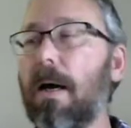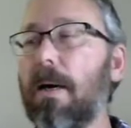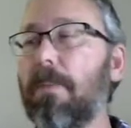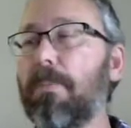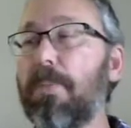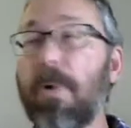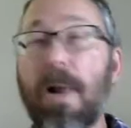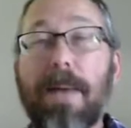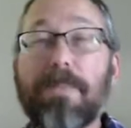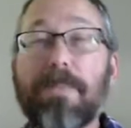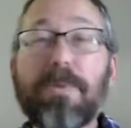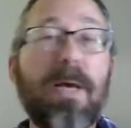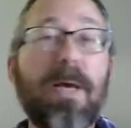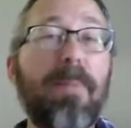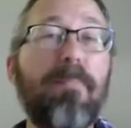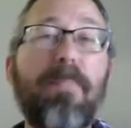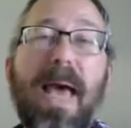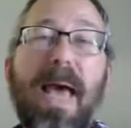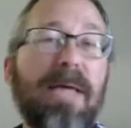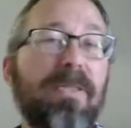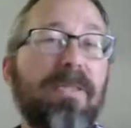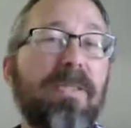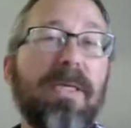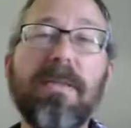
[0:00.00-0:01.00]
Perhaps I'm
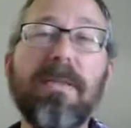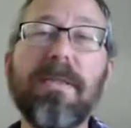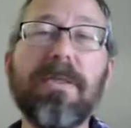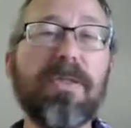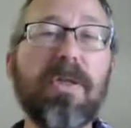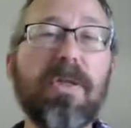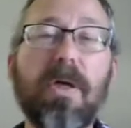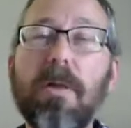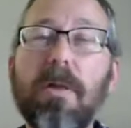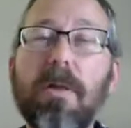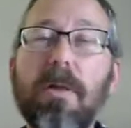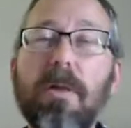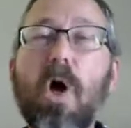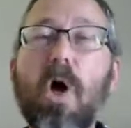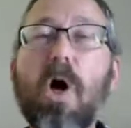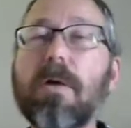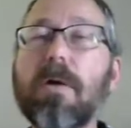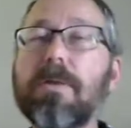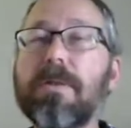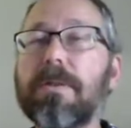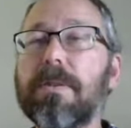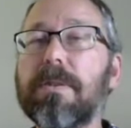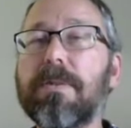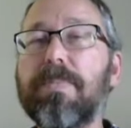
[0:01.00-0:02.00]
passing this
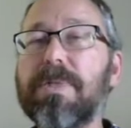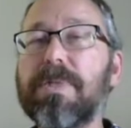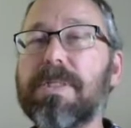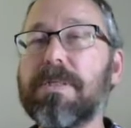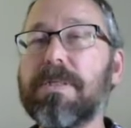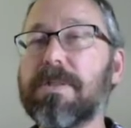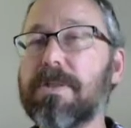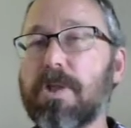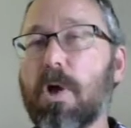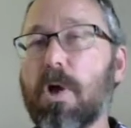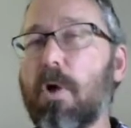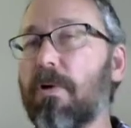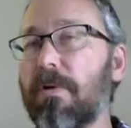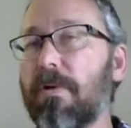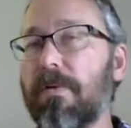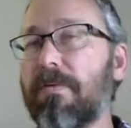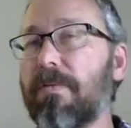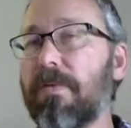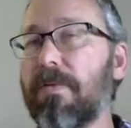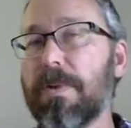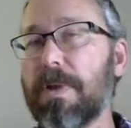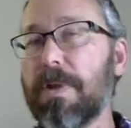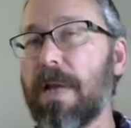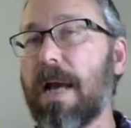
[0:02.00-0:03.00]
along to the business owner
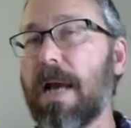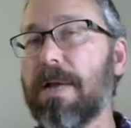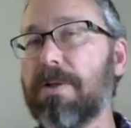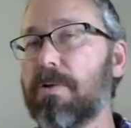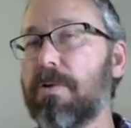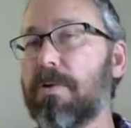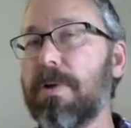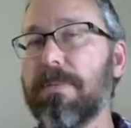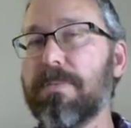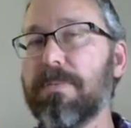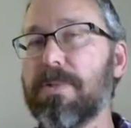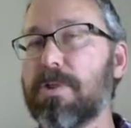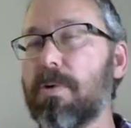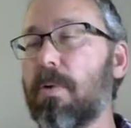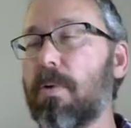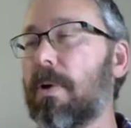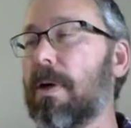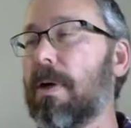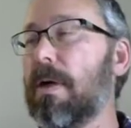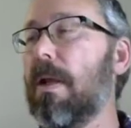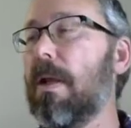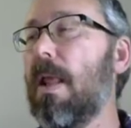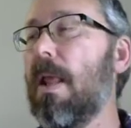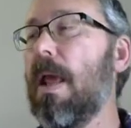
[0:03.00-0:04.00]
for the ice cream
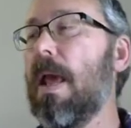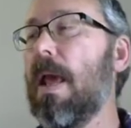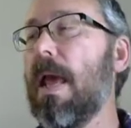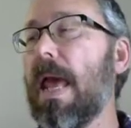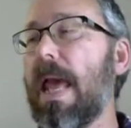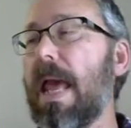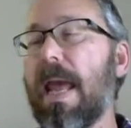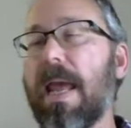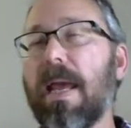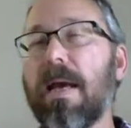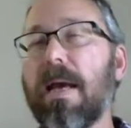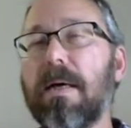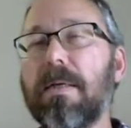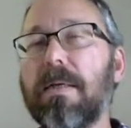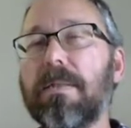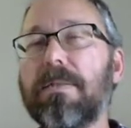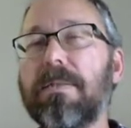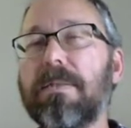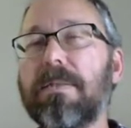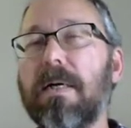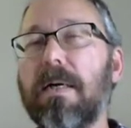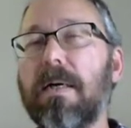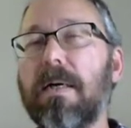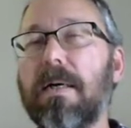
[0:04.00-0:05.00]
store,
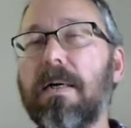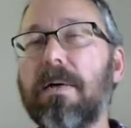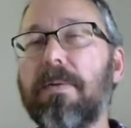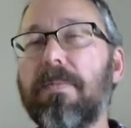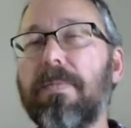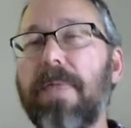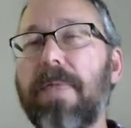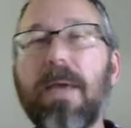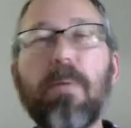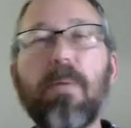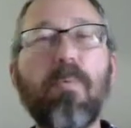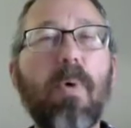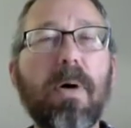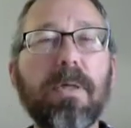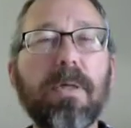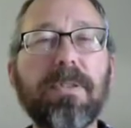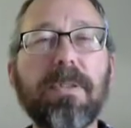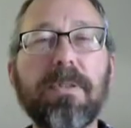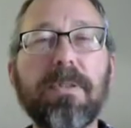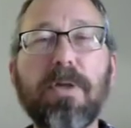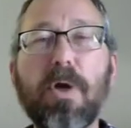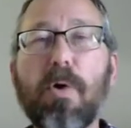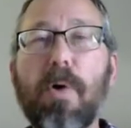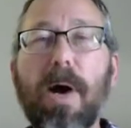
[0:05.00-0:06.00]
and they want
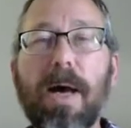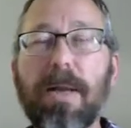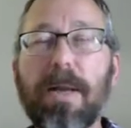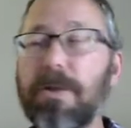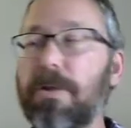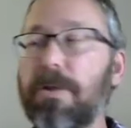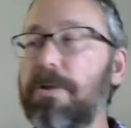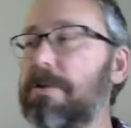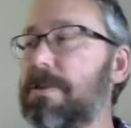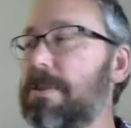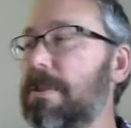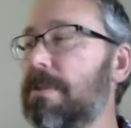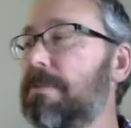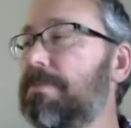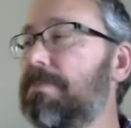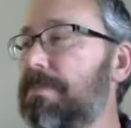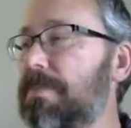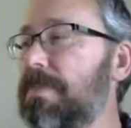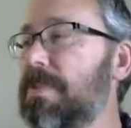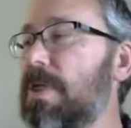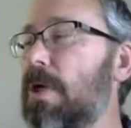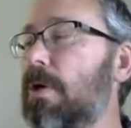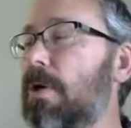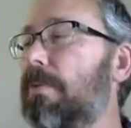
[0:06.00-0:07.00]
to know how to use it.
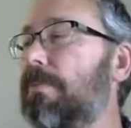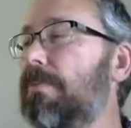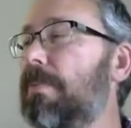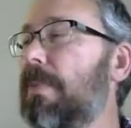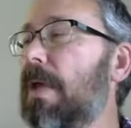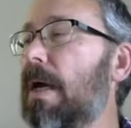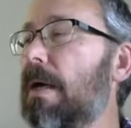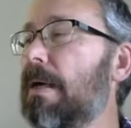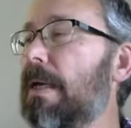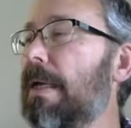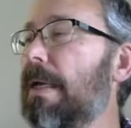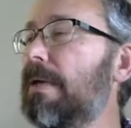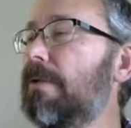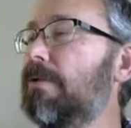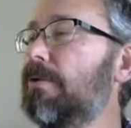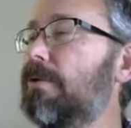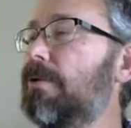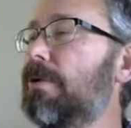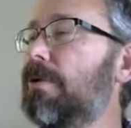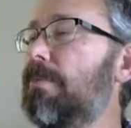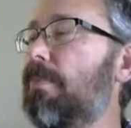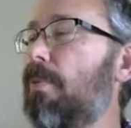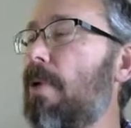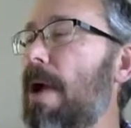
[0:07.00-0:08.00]
So again,
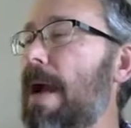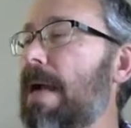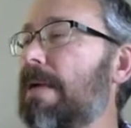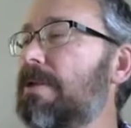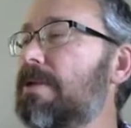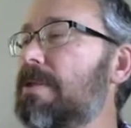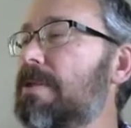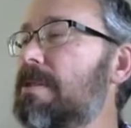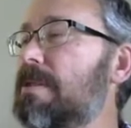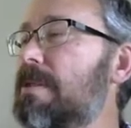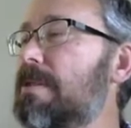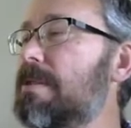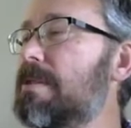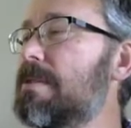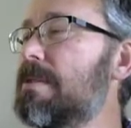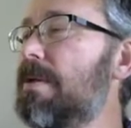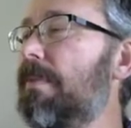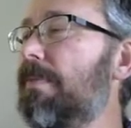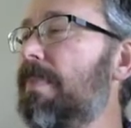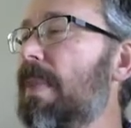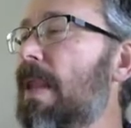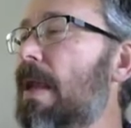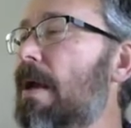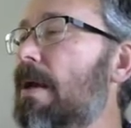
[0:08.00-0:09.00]
good practices.
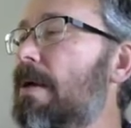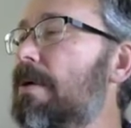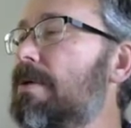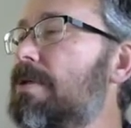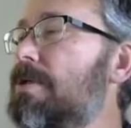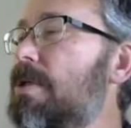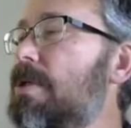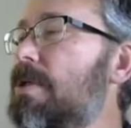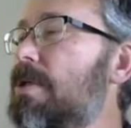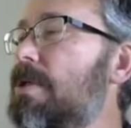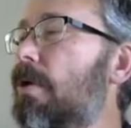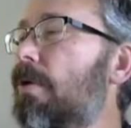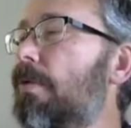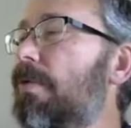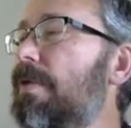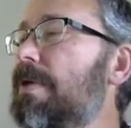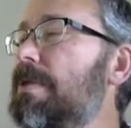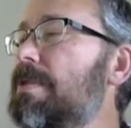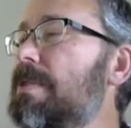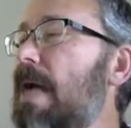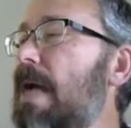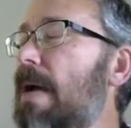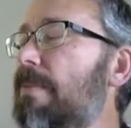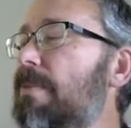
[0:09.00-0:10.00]
So
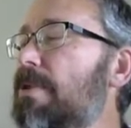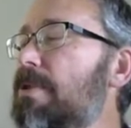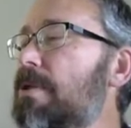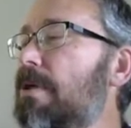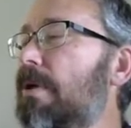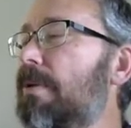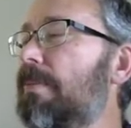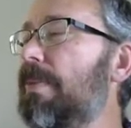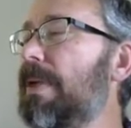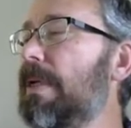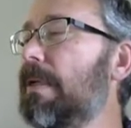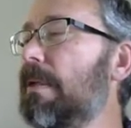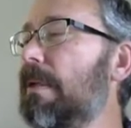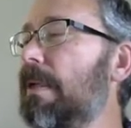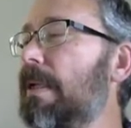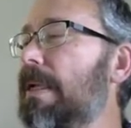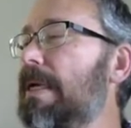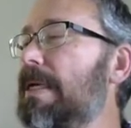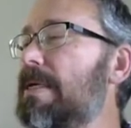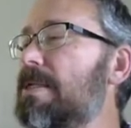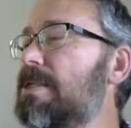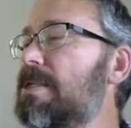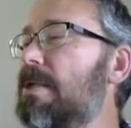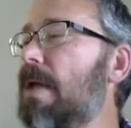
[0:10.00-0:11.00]
this time it's going to be a
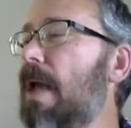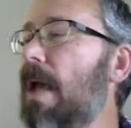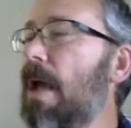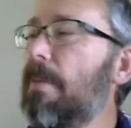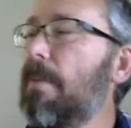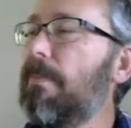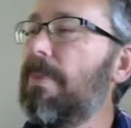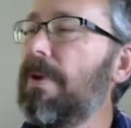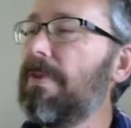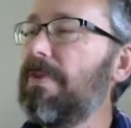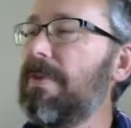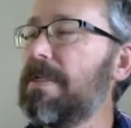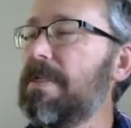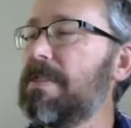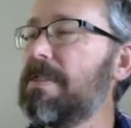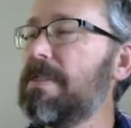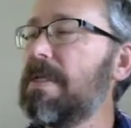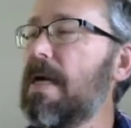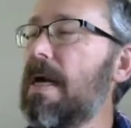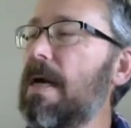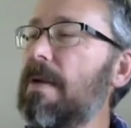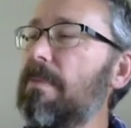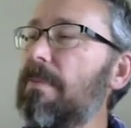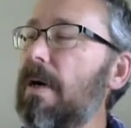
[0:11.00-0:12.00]
list, but this
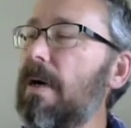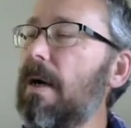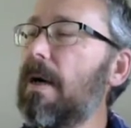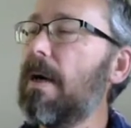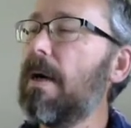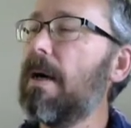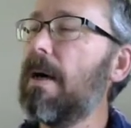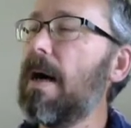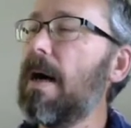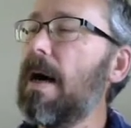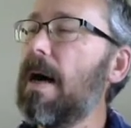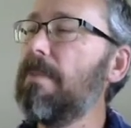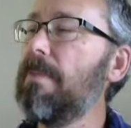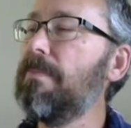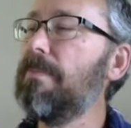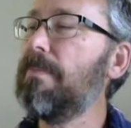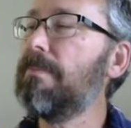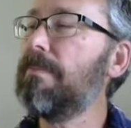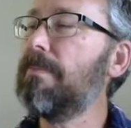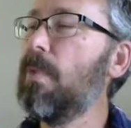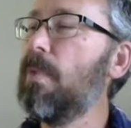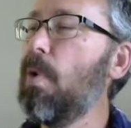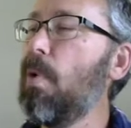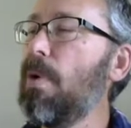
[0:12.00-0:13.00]
time I'm
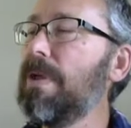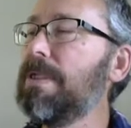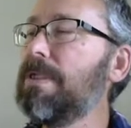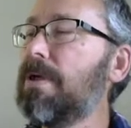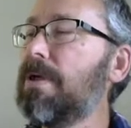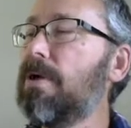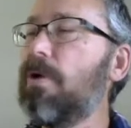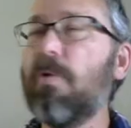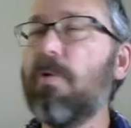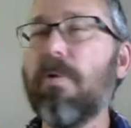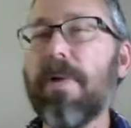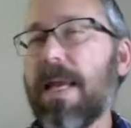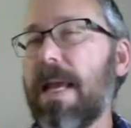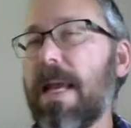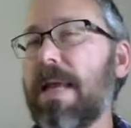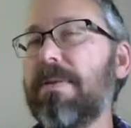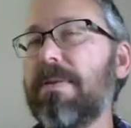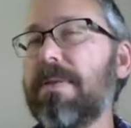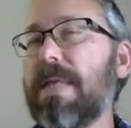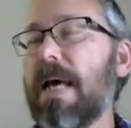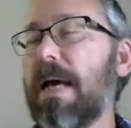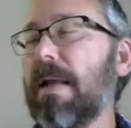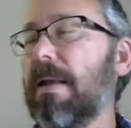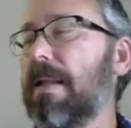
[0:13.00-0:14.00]
going to
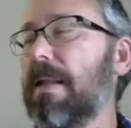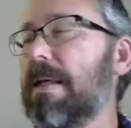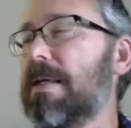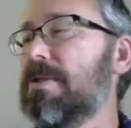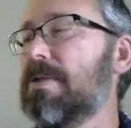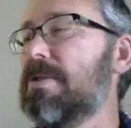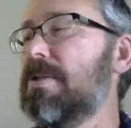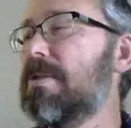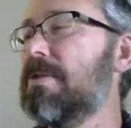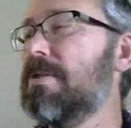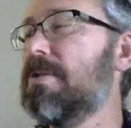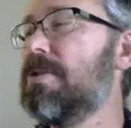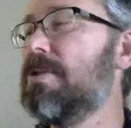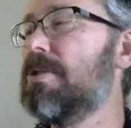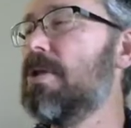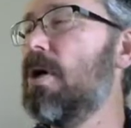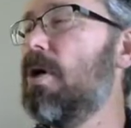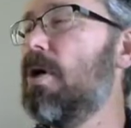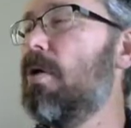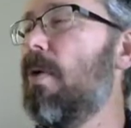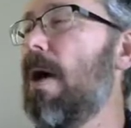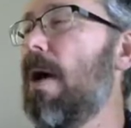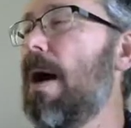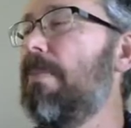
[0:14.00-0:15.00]
create that list.
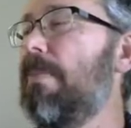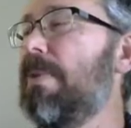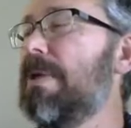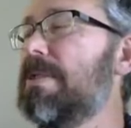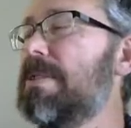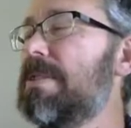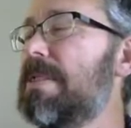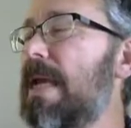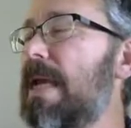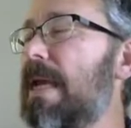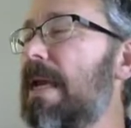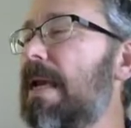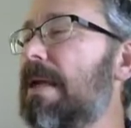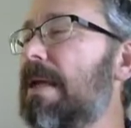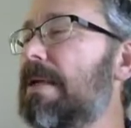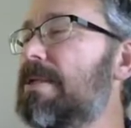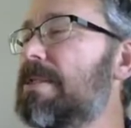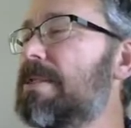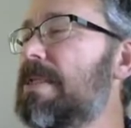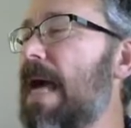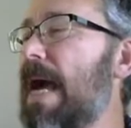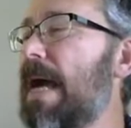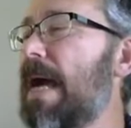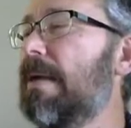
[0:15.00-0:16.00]
So I'm going to say
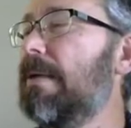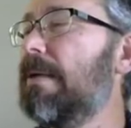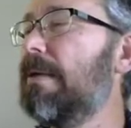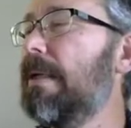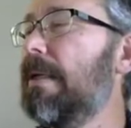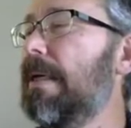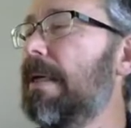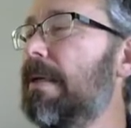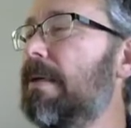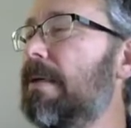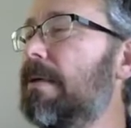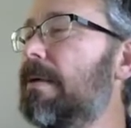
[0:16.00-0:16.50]
exactly